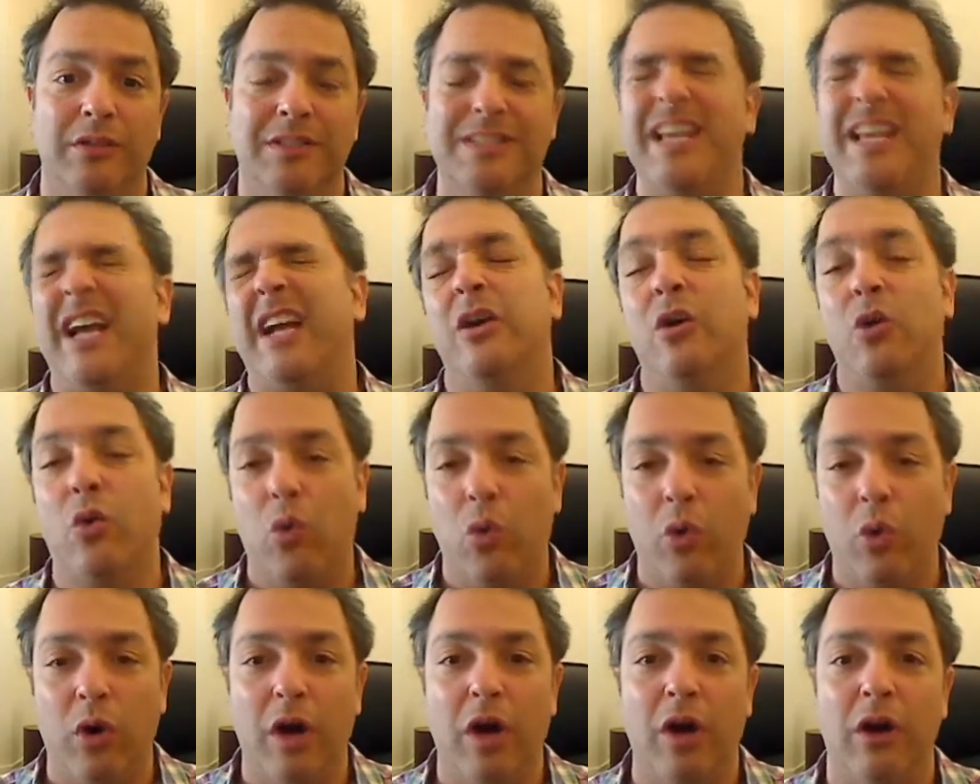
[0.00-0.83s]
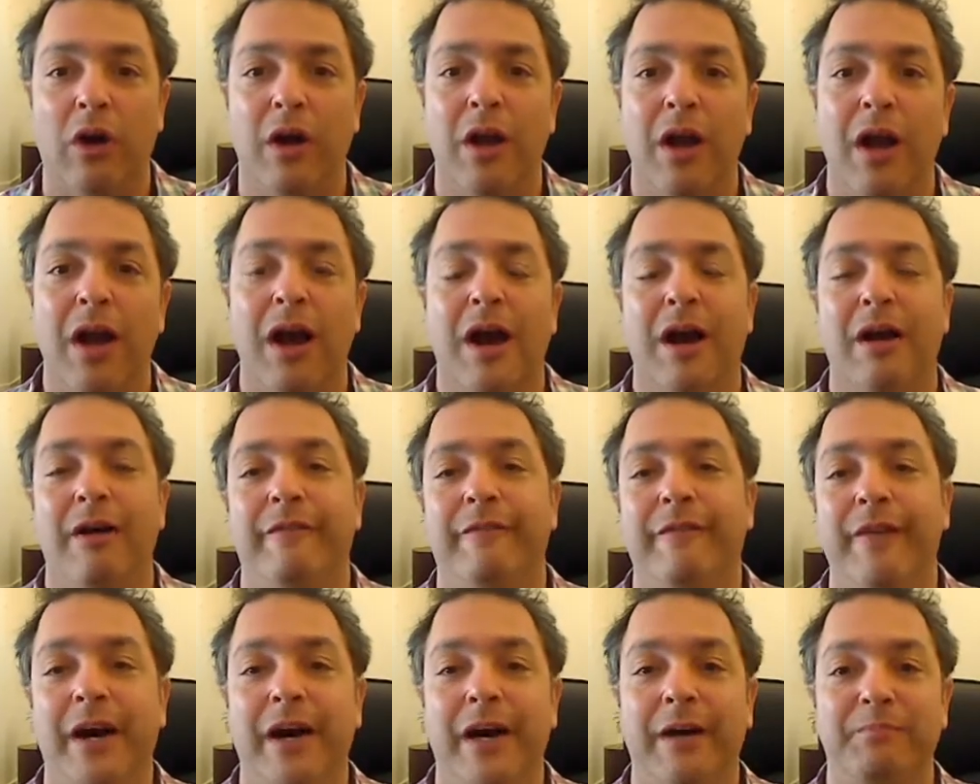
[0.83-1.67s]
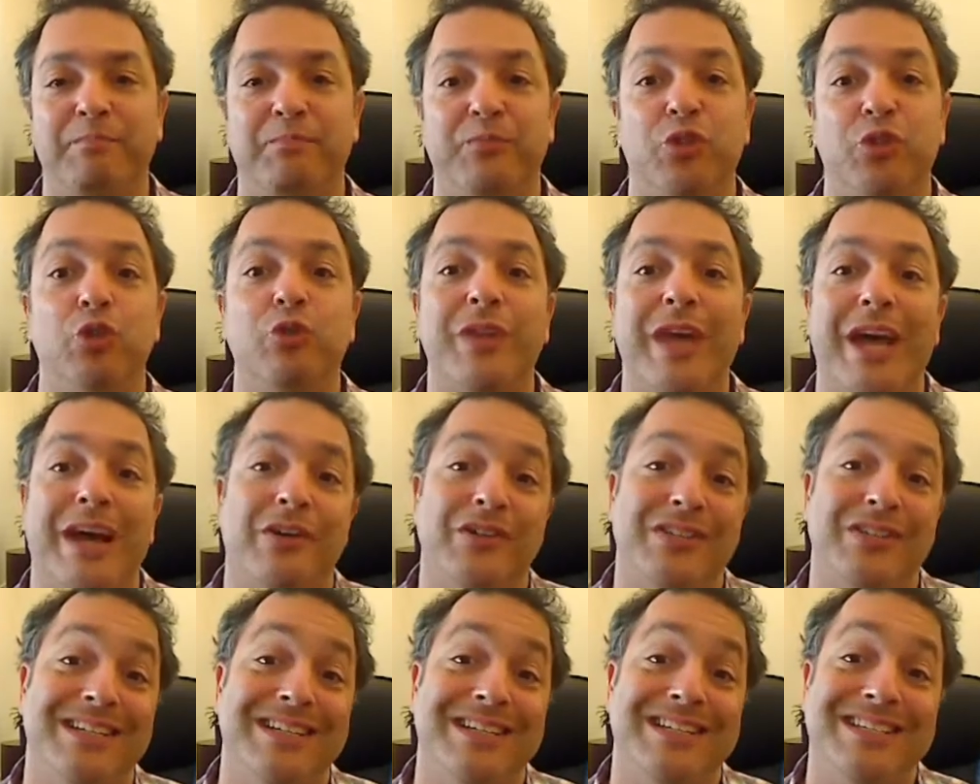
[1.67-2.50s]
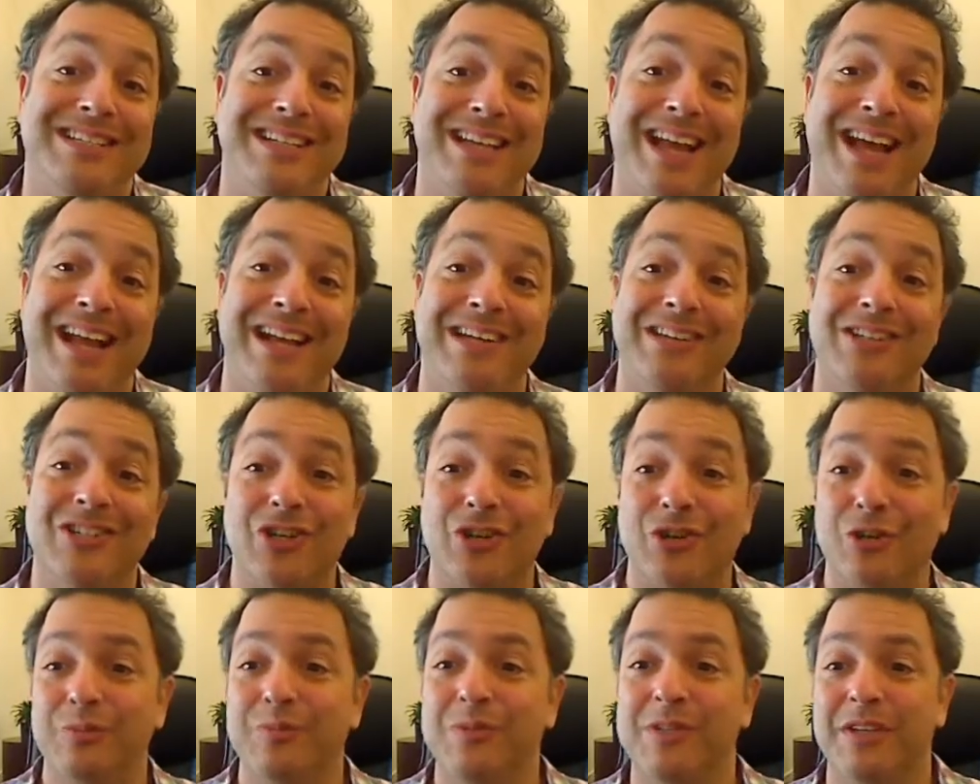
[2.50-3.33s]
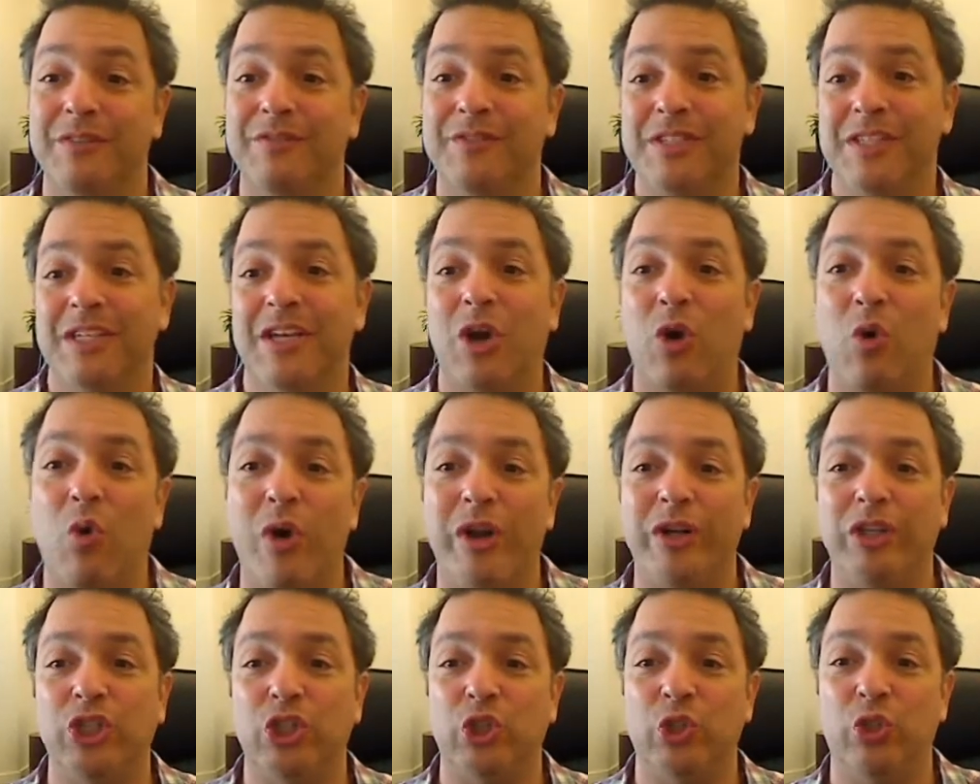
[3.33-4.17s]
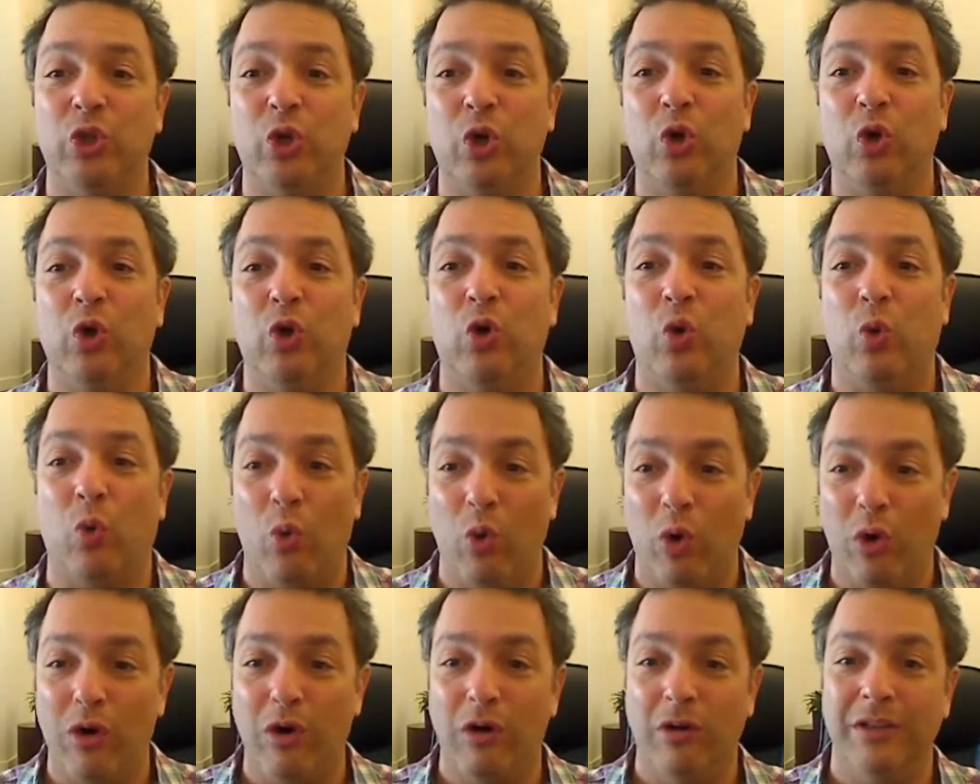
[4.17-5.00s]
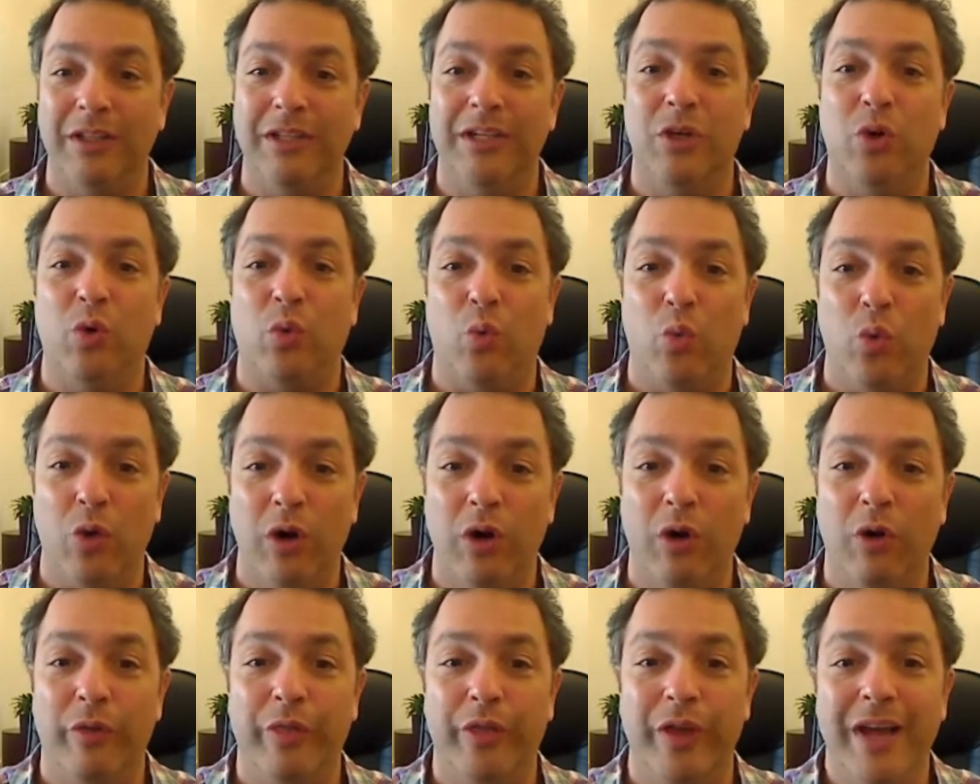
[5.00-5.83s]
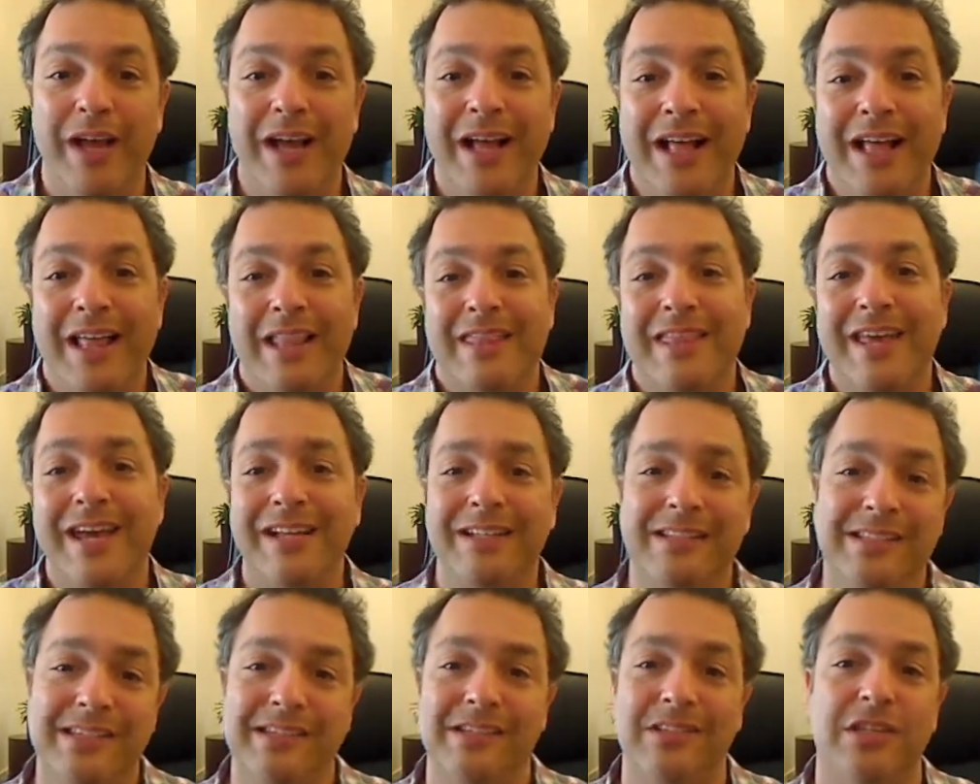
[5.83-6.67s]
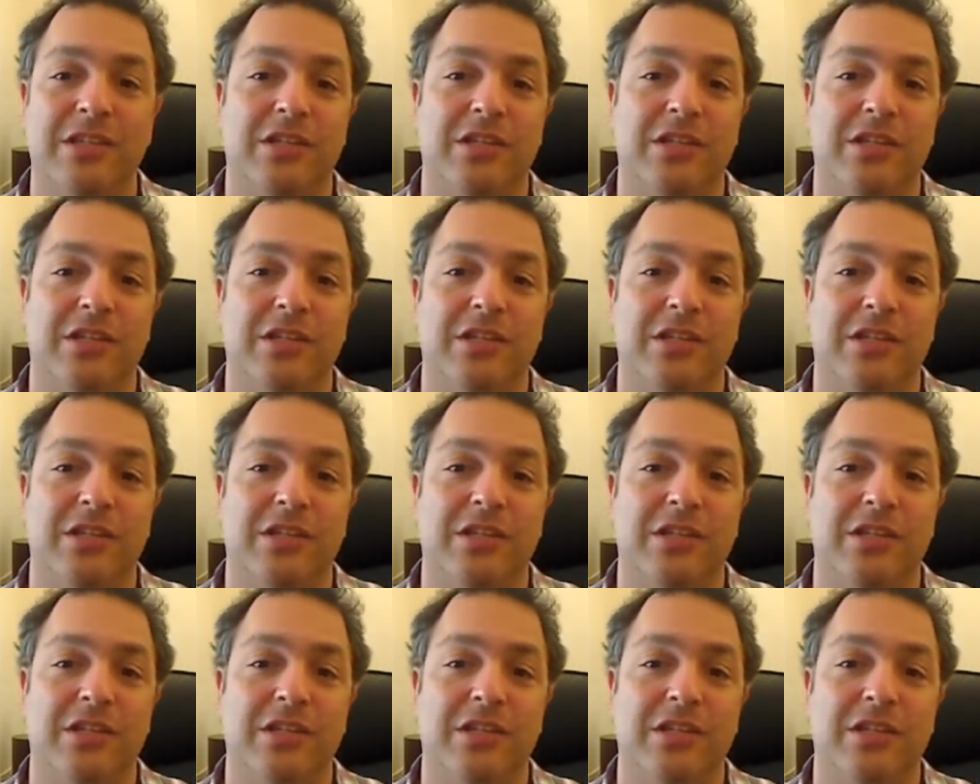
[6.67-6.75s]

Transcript: second quarter of 2010 in terms of sequential quarterly growth. That's in